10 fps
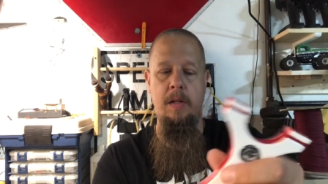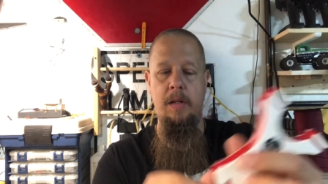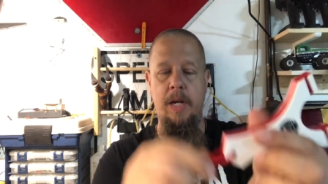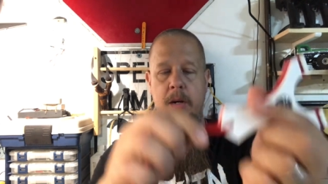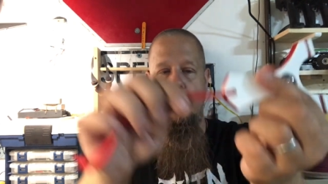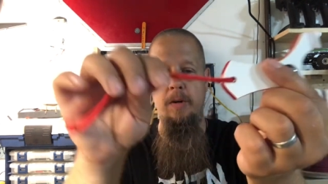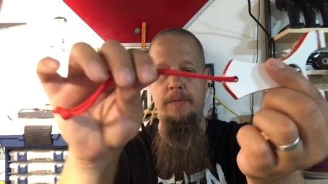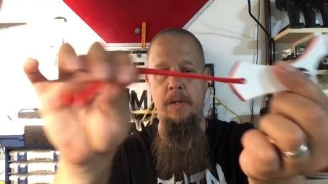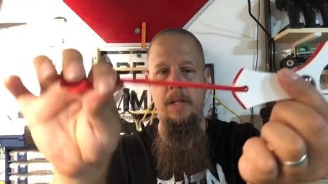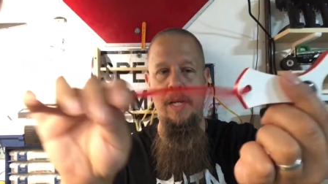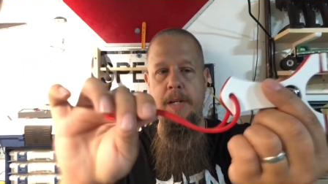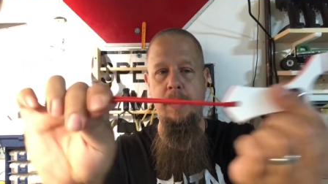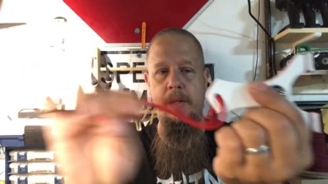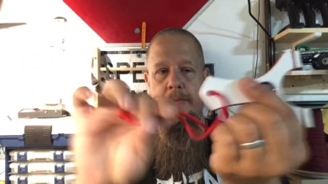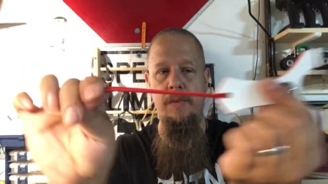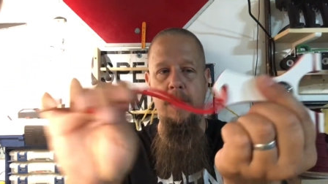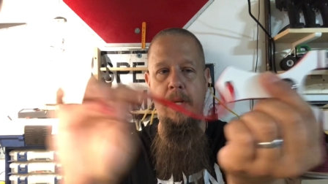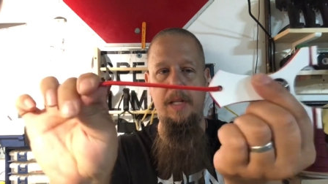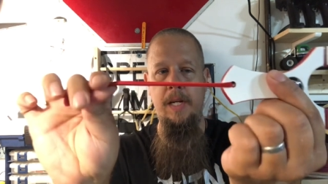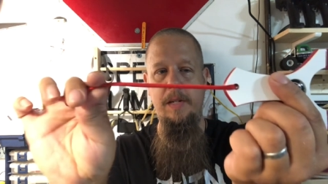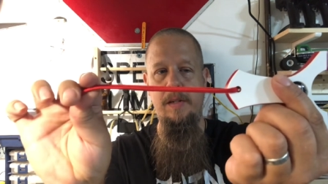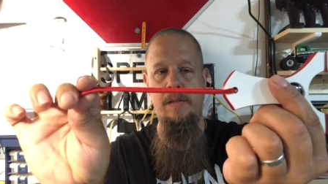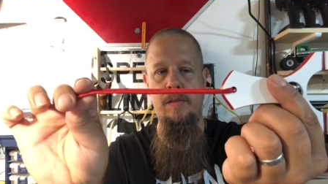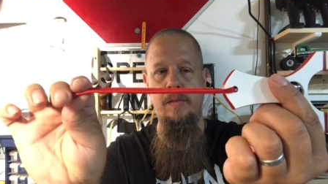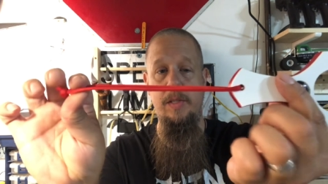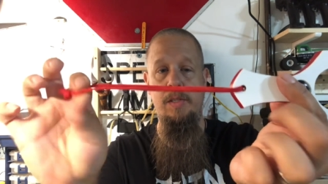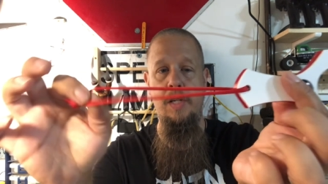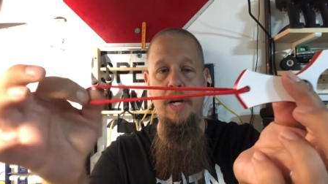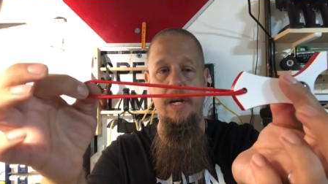Got a hole for a lanyard if you like lanyards, which I